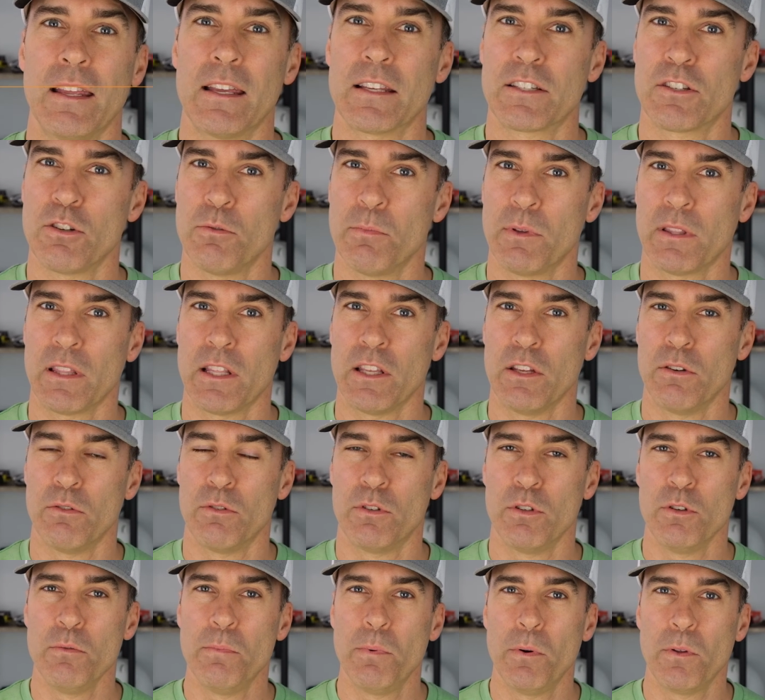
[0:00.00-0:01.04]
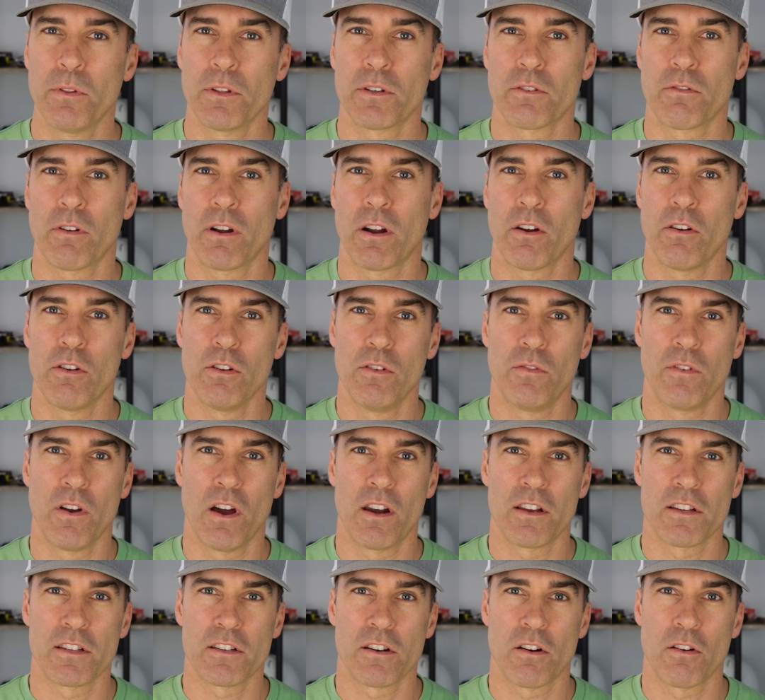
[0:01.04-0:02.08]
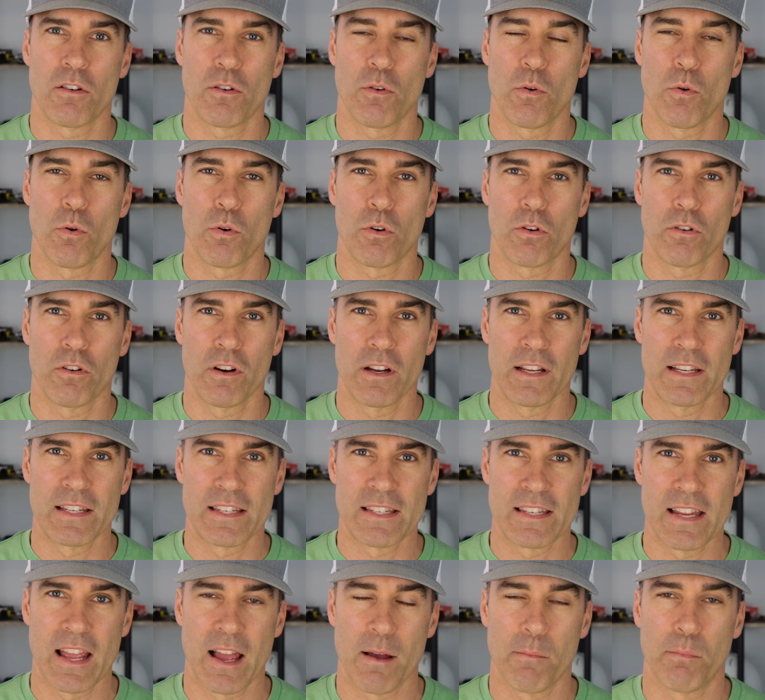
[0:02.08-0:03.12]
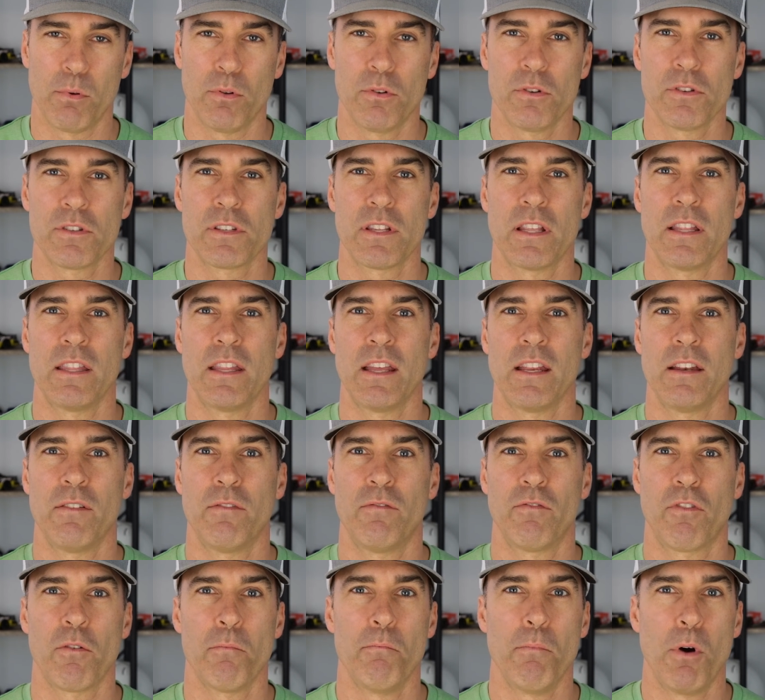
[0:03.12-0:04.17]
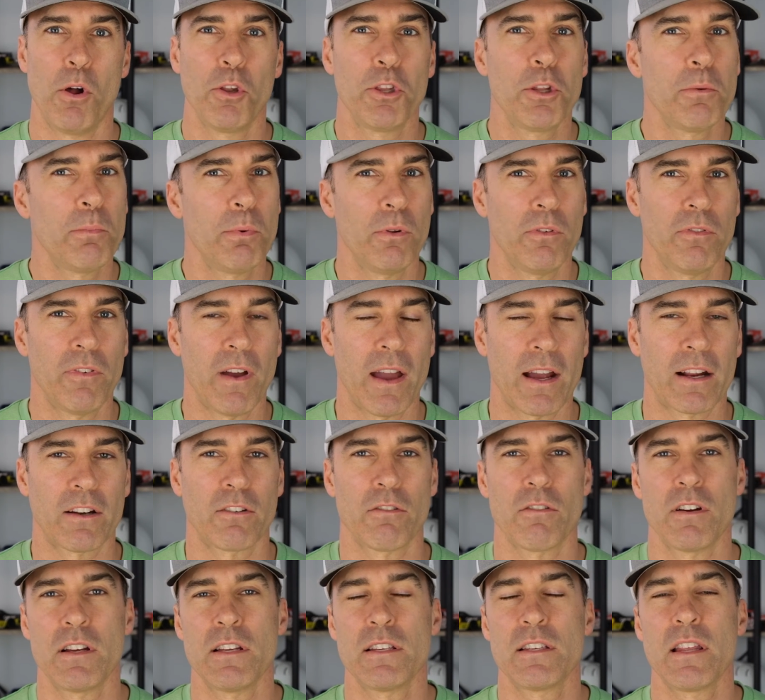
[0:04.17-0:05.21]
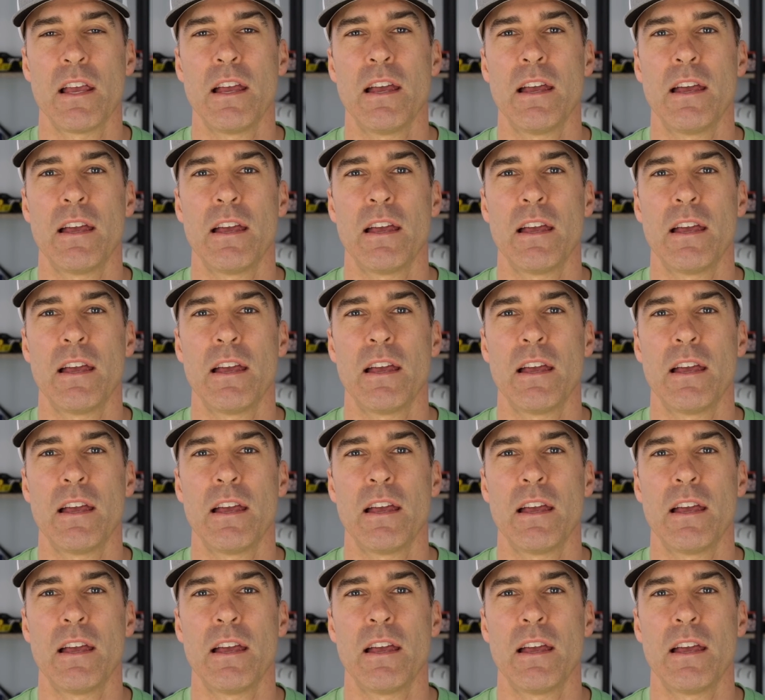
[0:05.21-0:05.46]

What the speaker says: assuming that you do pull the trigger, you've got to start ordering samples and then from multiple factories.